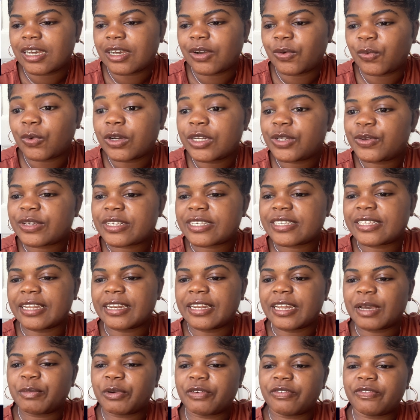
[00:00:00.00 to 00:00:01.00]
What was the
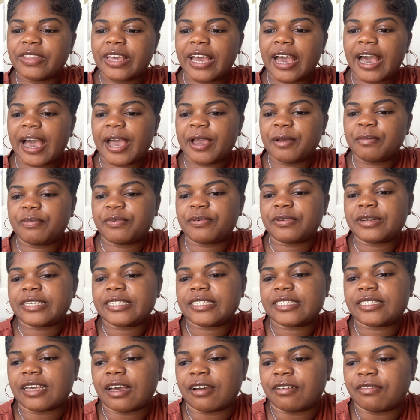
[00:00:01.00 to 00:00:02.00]
name of the high
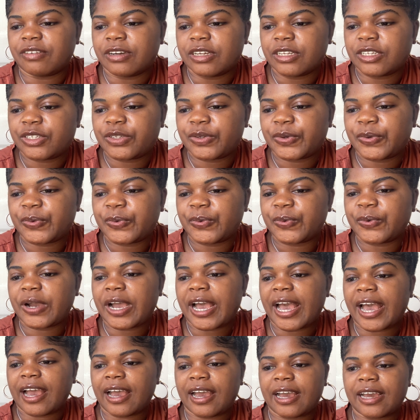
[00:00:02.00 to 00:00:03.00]
priest servant who
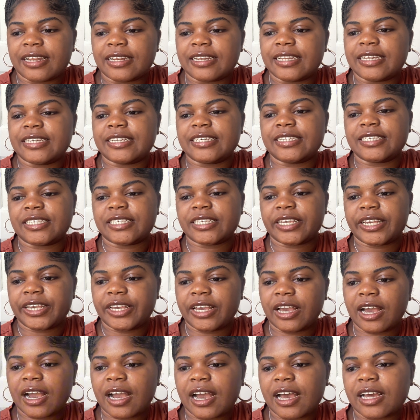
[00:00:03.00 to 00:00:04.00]
had his
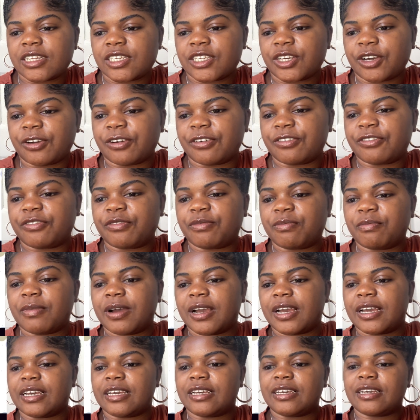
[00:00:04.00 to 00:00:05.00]
ear cut off
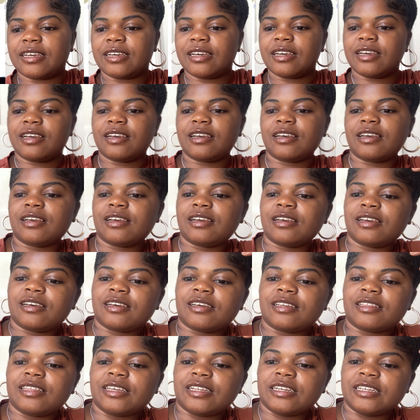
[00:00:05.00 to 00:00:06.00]
by
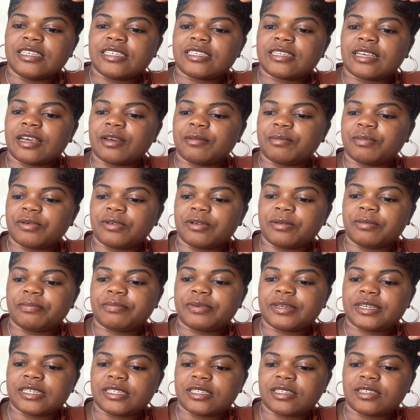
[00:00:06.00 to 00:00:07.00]
the disciple
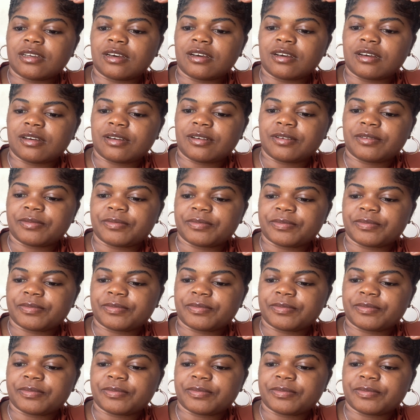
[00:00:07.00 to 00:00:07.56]
Peter?